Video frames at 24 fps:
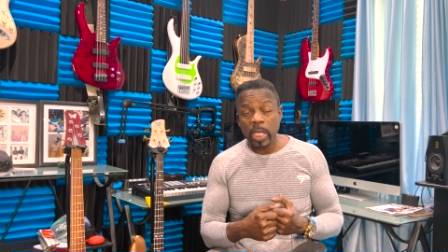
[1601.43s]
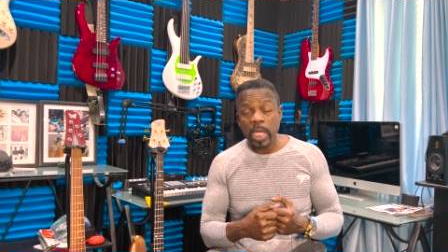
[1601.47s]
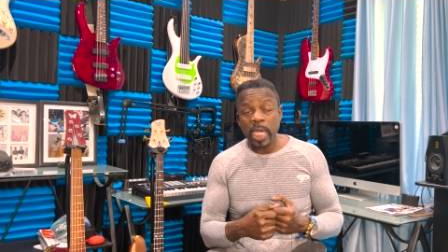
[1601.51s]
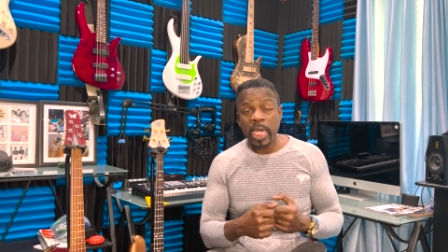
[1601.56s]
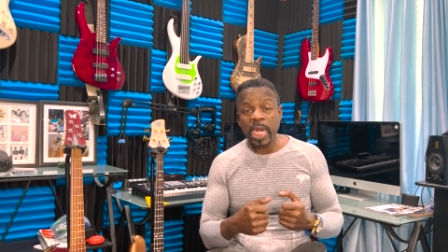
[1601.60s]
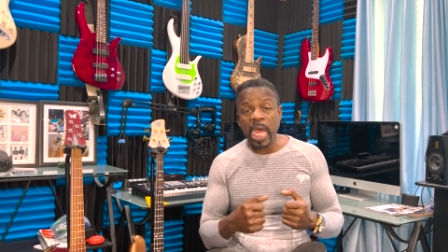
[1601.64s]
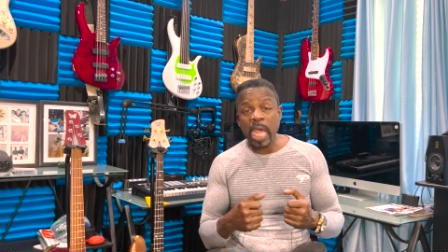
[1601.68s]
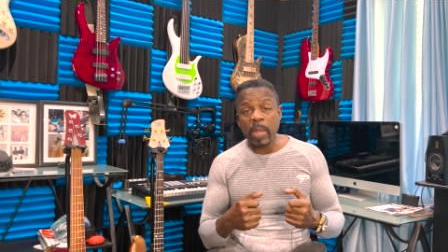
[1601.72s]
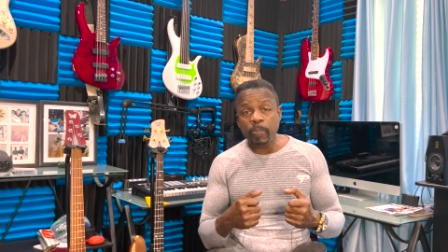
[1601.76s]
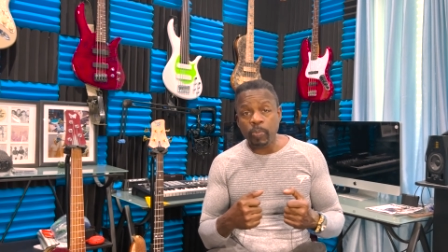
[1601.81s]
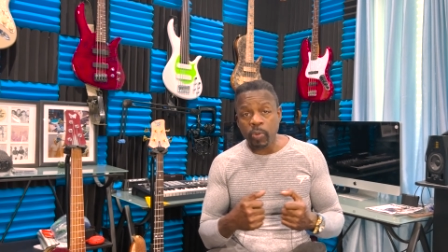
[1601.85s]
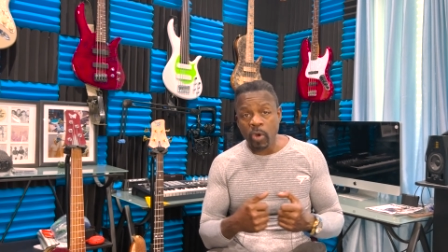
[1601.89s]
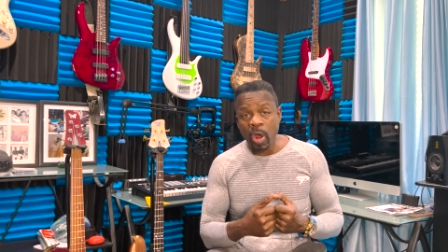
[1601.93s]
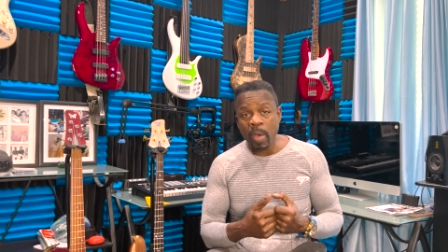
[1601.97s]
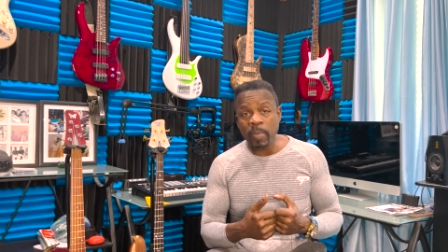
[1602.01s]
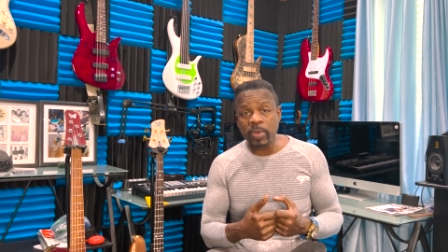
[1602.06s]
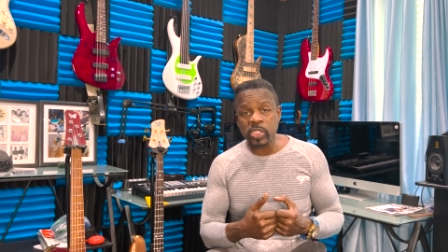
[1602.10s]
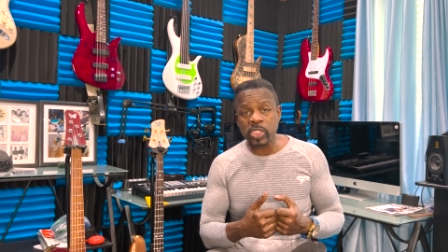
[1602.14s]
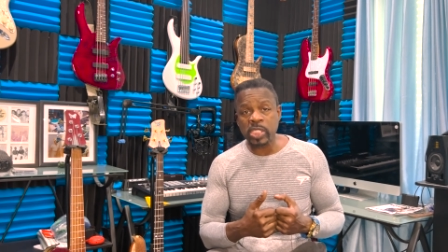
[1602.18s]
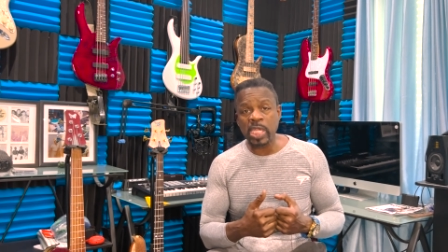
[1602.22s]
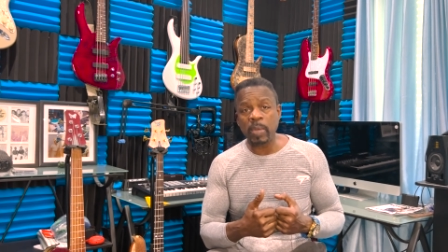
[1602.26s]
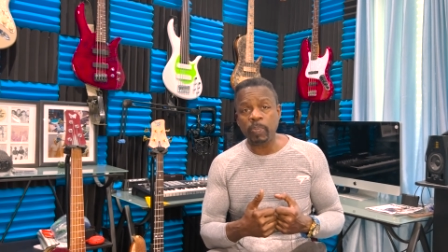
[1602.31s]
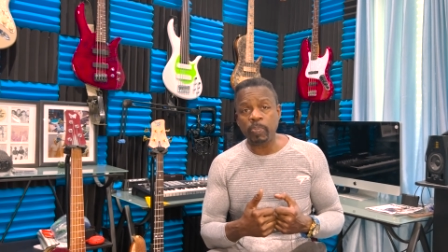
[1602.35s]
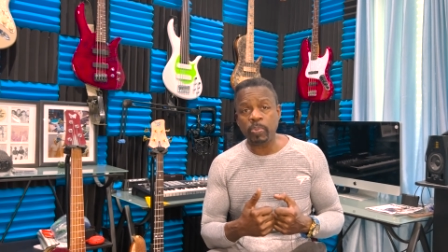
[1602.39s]
And I
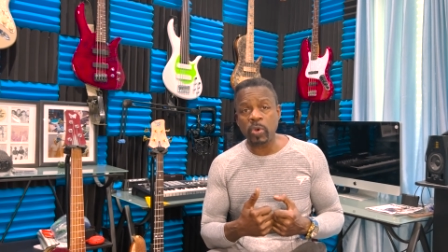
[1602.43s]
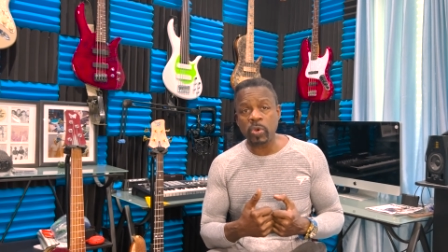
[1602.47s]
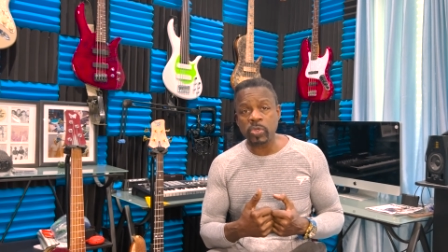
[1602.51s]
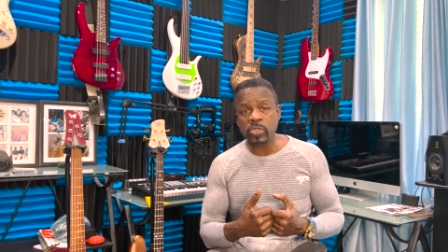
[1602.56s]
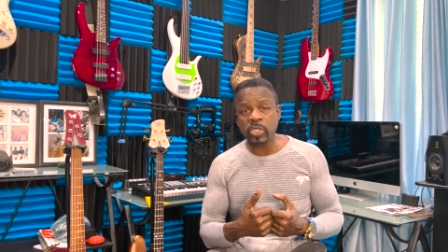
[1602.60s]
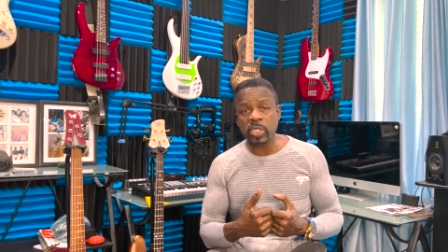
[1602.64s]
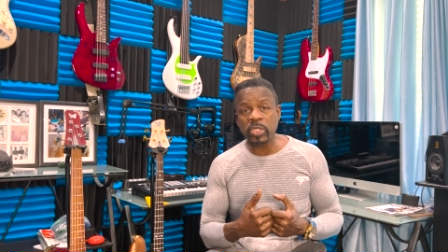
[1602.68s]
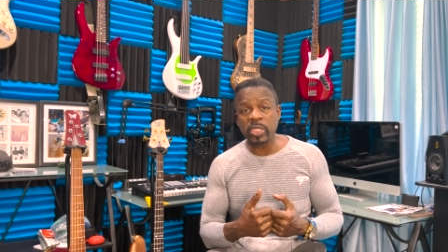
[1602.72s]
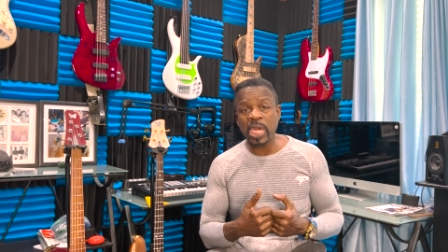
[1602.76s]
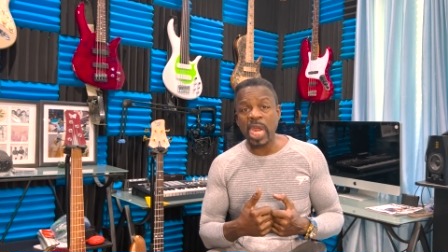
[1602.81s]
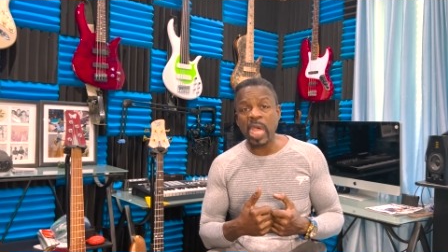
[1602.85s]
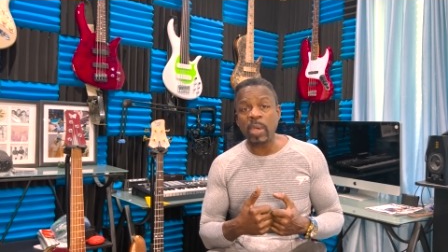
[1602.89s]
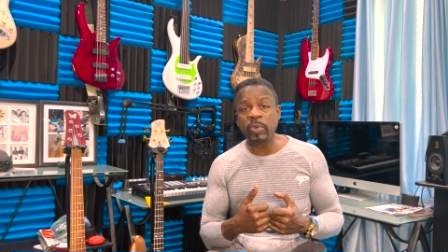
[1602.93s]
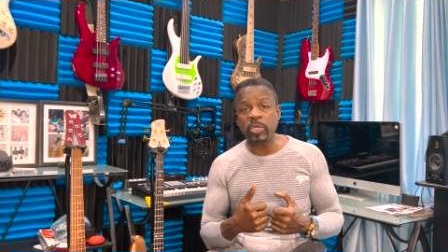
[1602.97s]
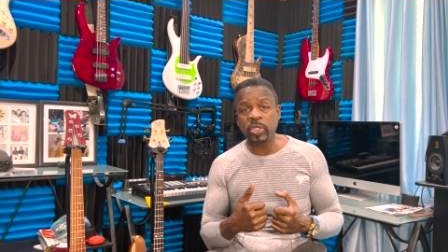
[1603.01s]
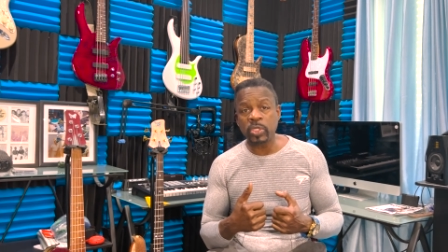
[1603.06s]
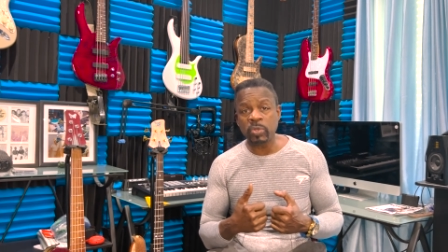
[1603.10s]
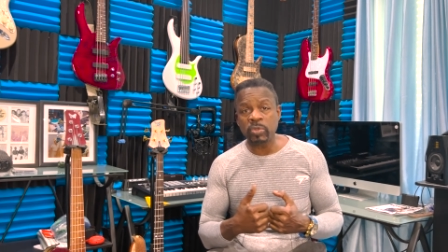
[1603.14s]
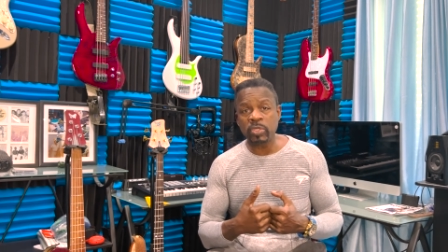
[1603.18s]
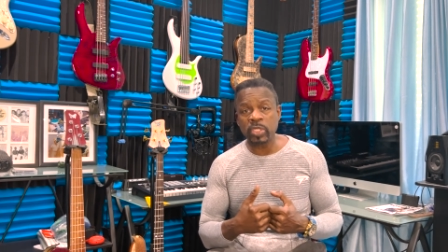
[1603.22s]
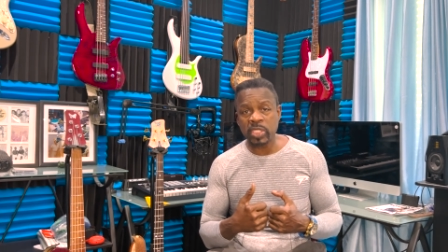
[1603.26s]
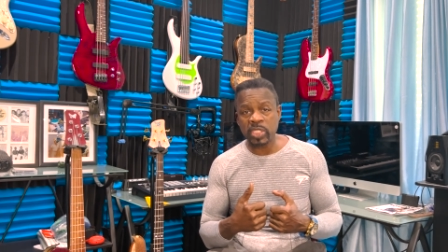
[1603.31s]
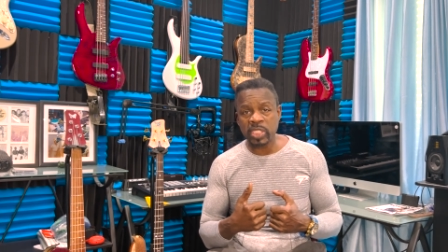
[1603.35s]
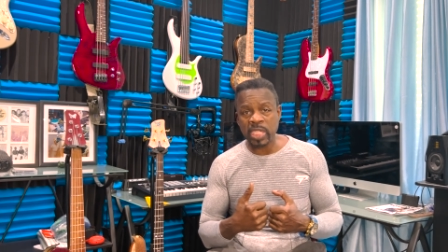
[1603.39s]
promised that person that I would
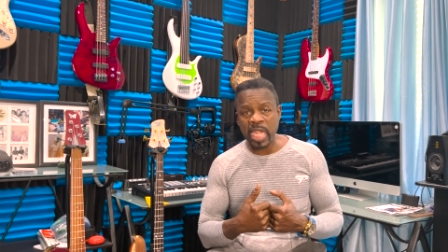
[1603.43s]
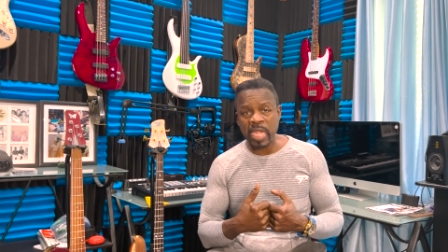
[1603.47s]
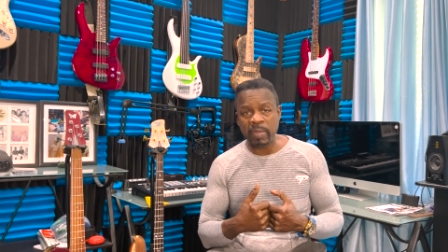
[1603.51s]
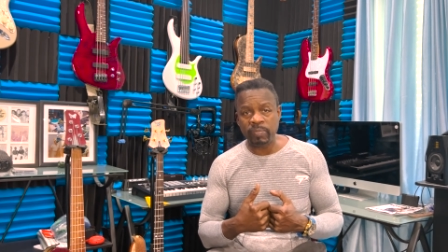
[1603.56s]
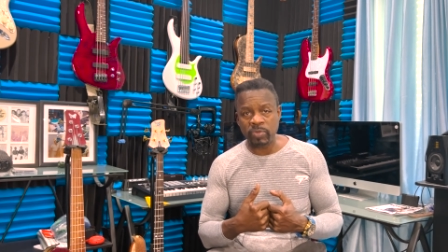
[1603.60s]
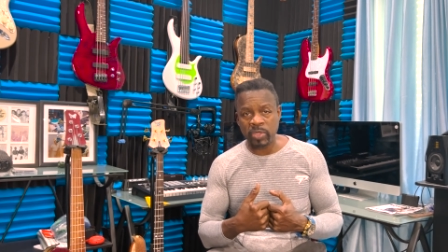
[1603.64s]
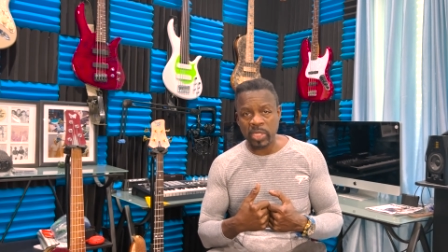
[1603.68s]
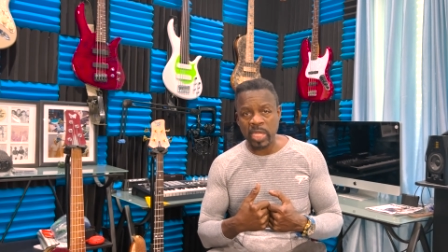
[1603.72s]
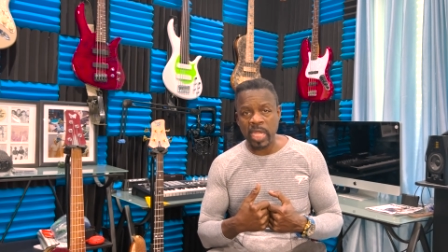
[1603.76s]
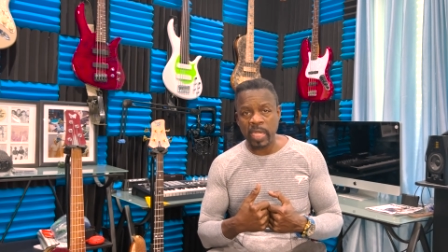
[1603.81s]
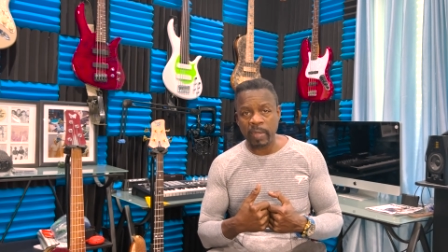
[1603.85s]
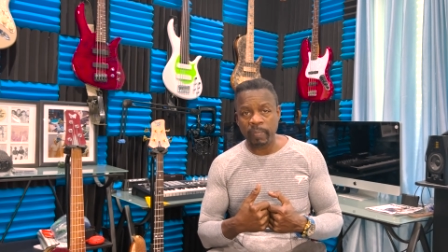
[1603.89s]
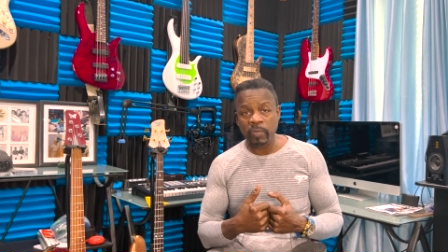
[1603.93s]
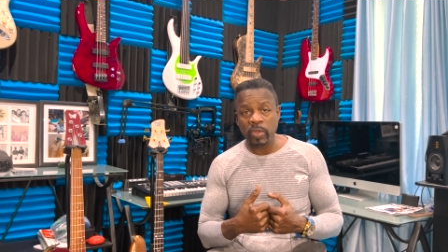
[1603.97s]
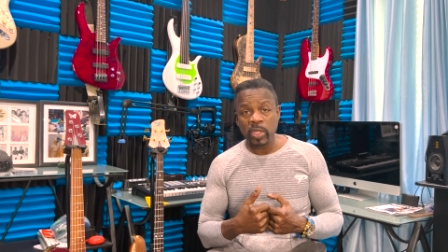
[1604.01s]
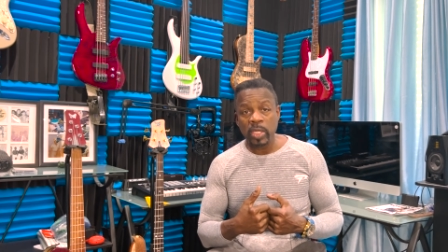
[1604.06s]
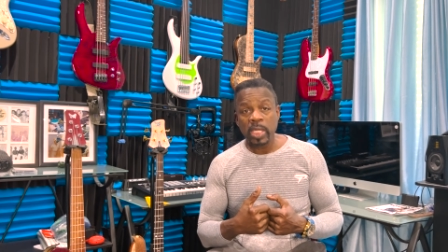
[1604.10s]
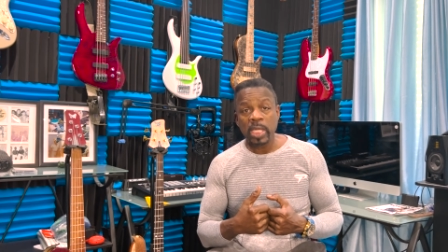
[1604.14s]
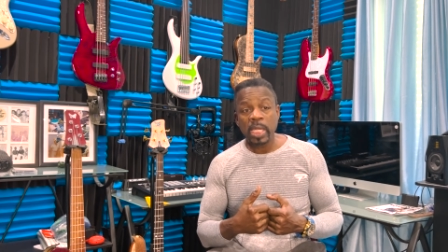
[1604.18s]
do the same thing.